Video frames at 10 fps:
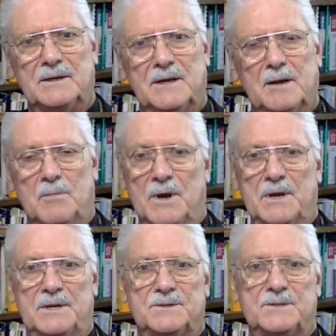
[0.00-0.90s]
It
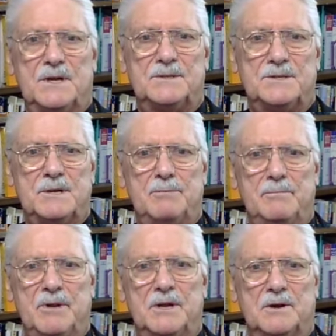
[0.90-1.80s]
might instead simply
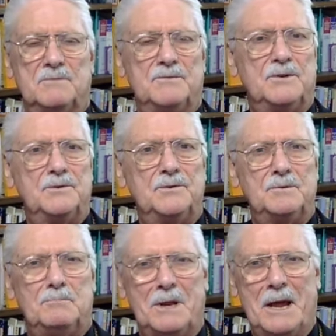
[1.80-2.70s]
be
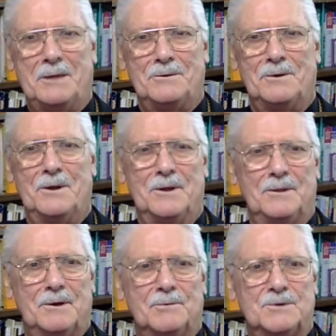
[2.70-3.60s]
convoluted blather
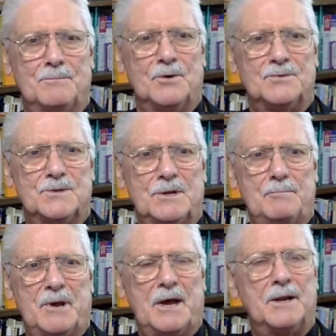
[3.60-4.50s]
that was mostly
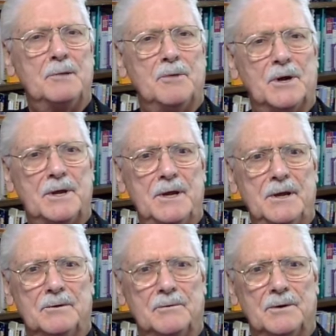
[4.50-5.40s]
patting my
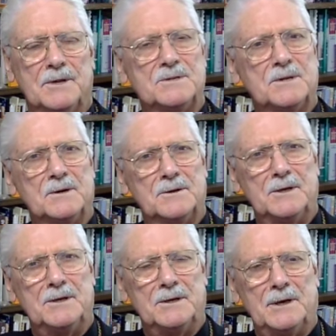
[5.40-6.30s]
ego on its
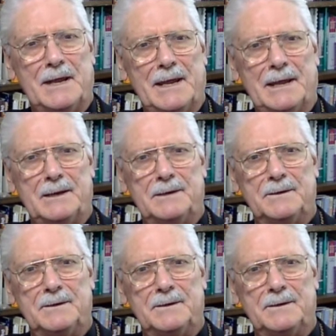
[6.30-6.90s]
ugly little head.